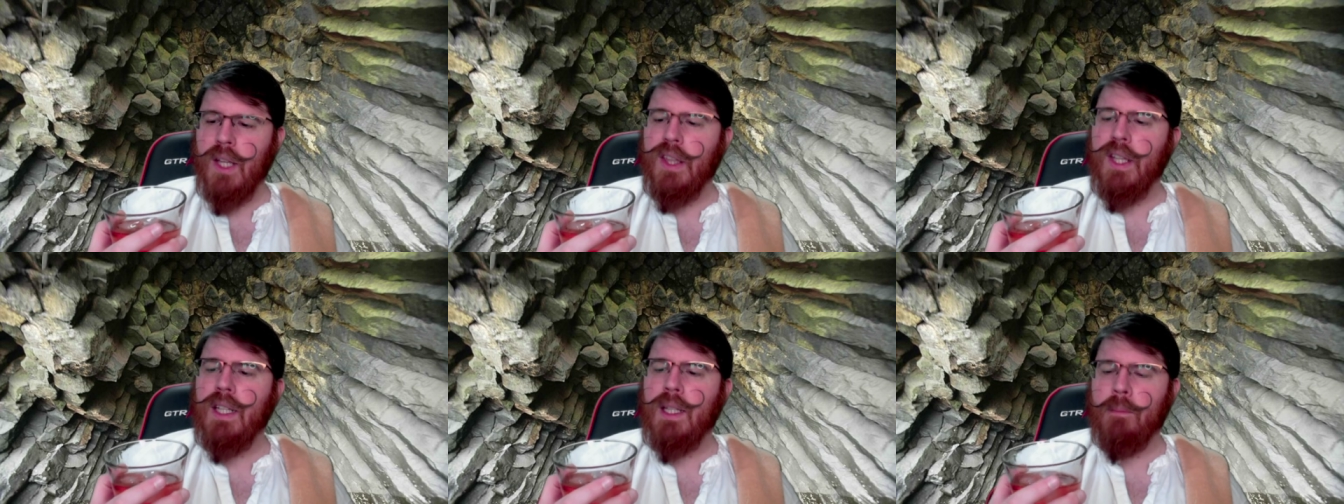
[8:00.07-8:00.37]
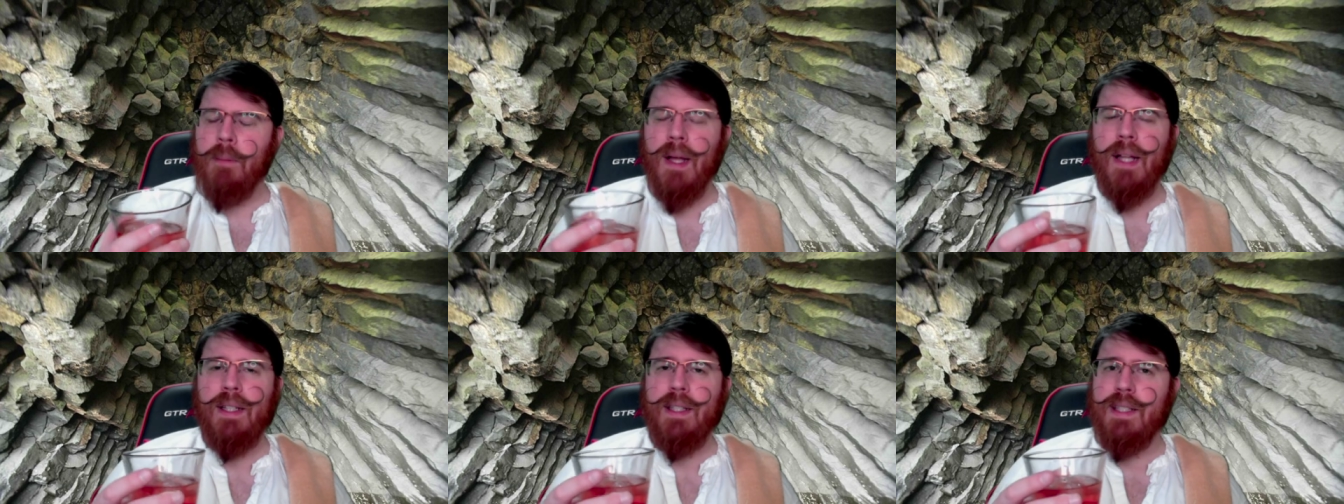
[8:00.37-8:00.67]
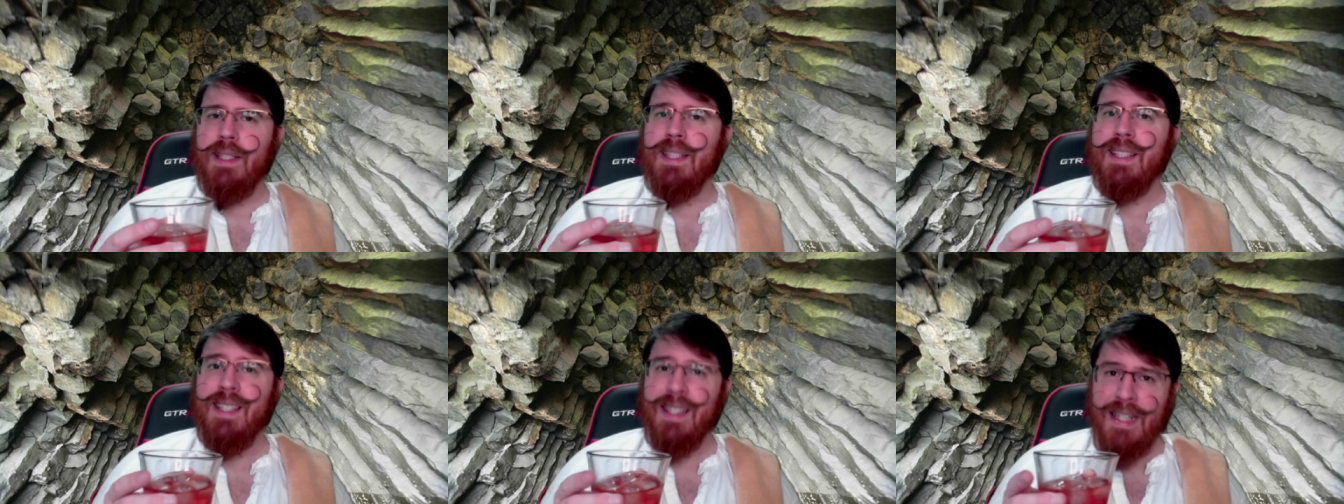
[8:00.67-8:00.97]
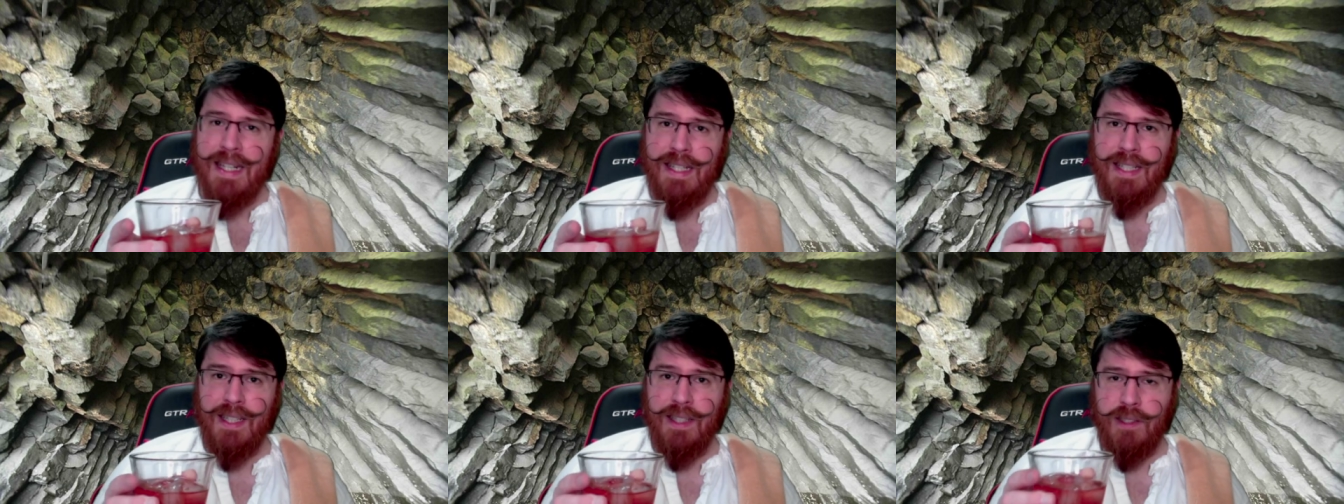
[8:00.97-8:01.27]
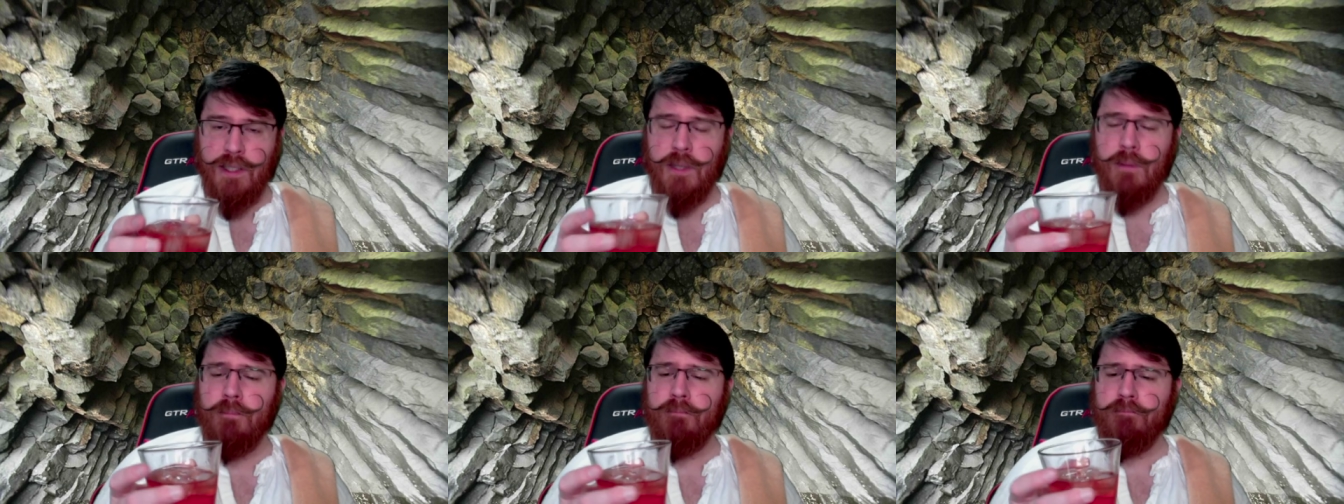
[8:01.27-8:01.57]
think the balance is
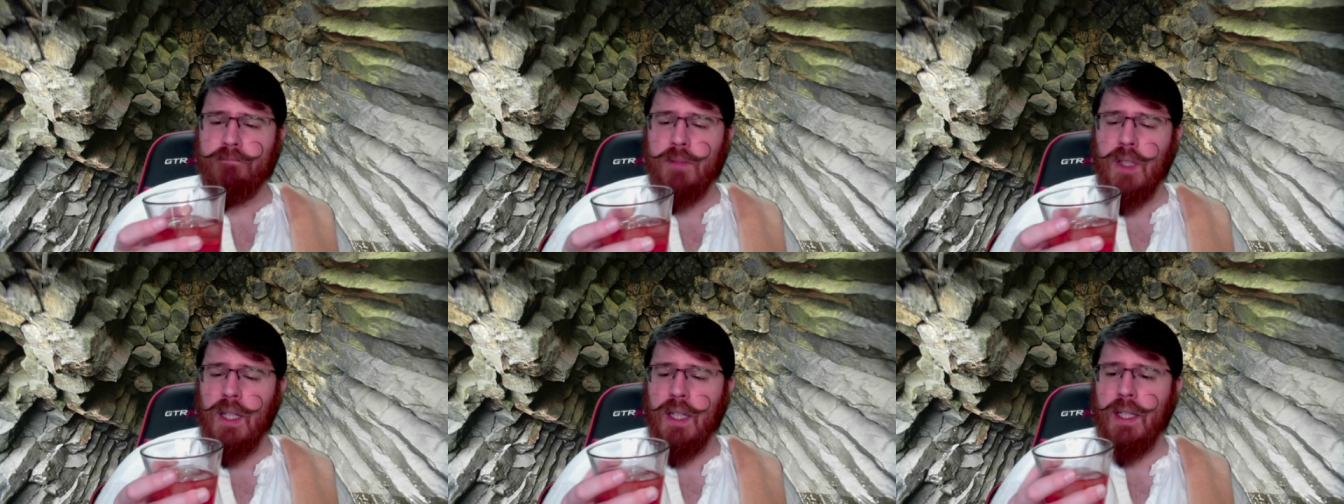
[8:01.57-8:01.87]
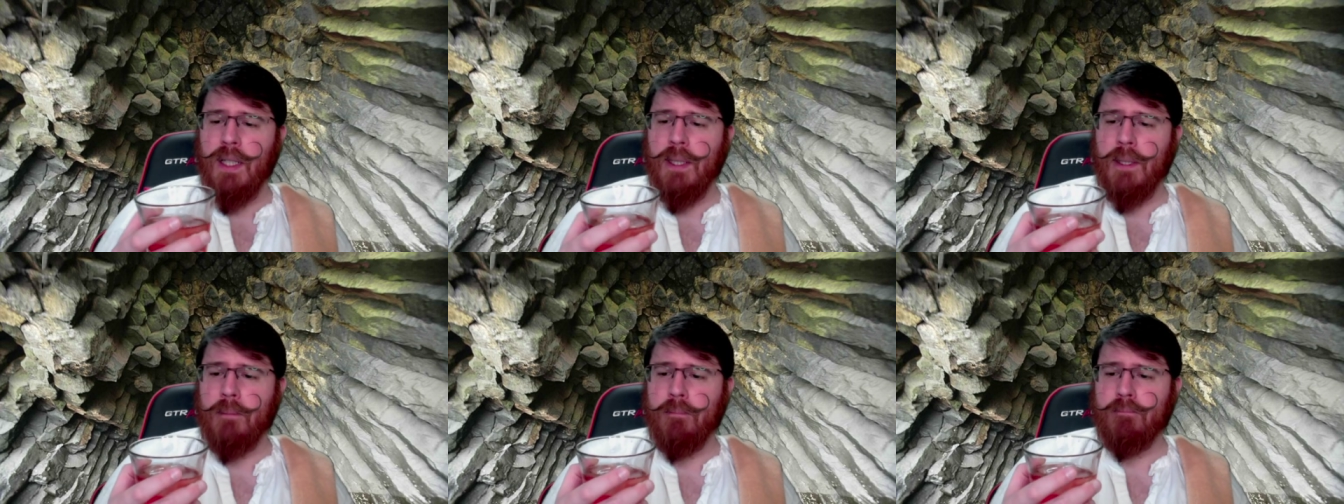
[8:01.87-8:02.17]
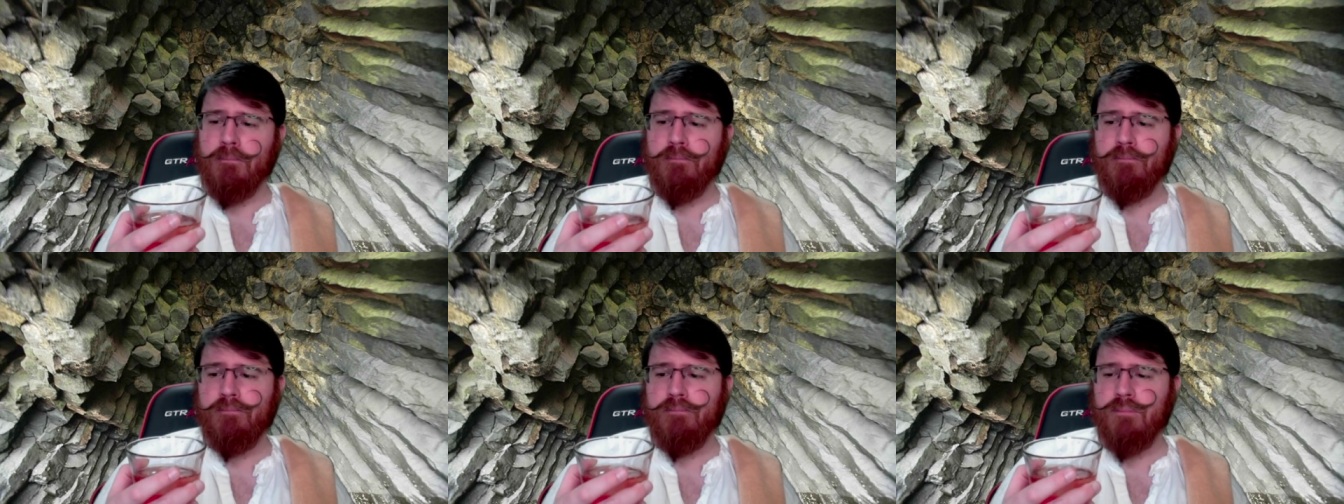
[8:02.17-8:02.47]
decent. Um,